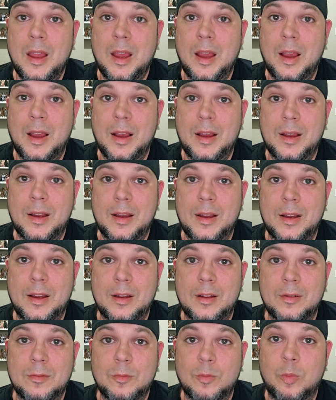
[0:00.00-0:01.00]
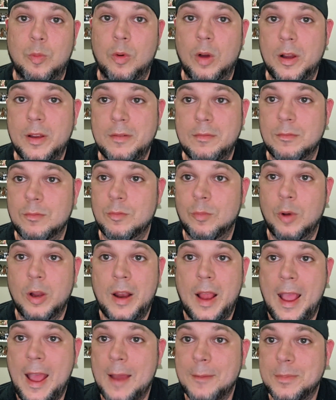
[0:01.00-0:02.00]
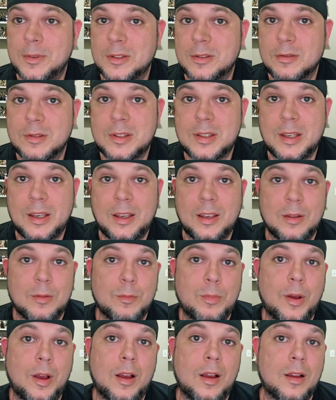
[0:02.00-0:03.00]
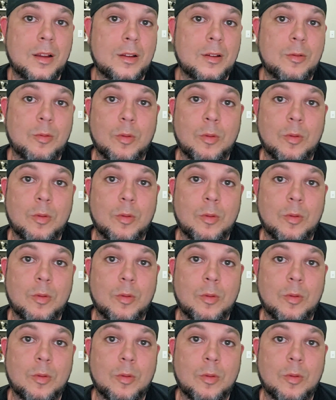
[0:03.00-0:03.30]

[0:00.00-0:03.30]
What happens with CM Punk?